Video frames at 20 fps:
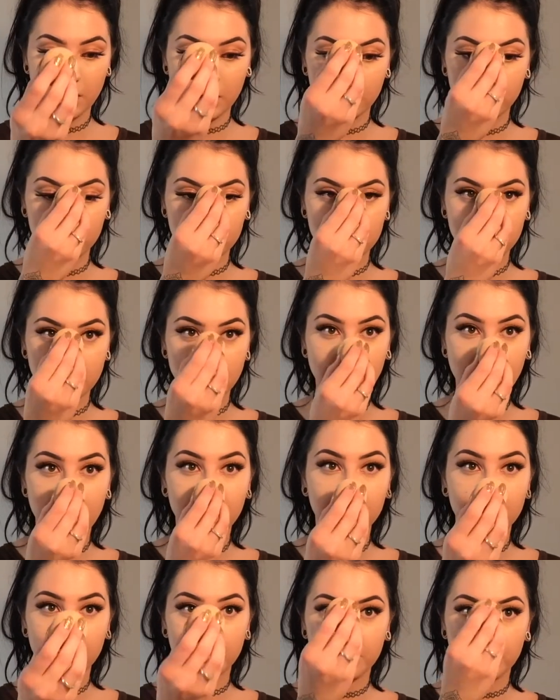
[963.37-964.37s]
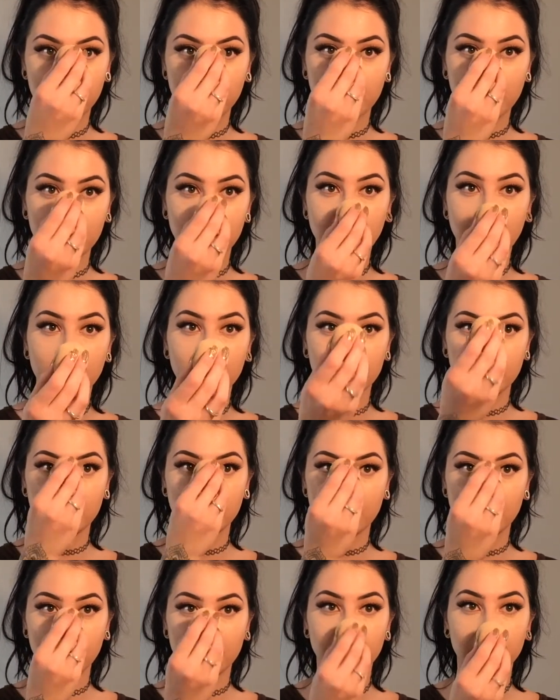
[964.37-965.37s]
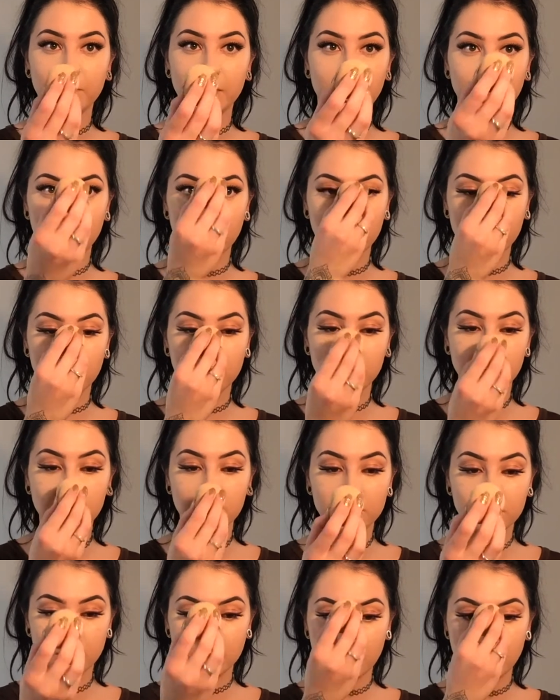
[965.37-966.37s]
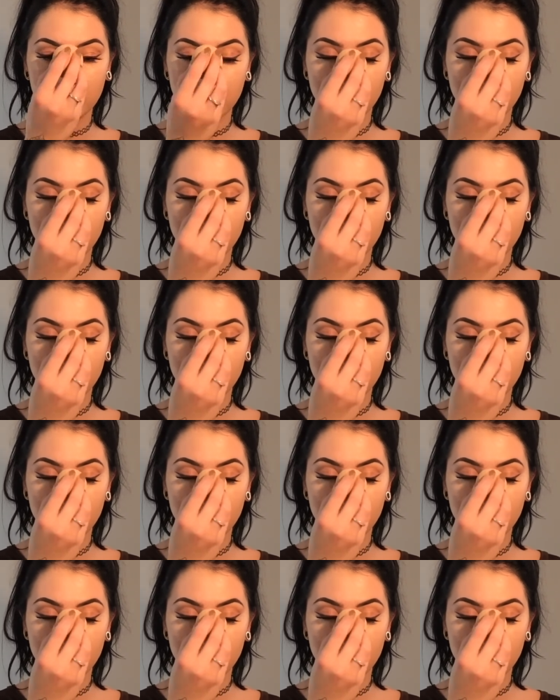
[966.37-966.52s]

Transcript: And what's left, put it down the center of my nose.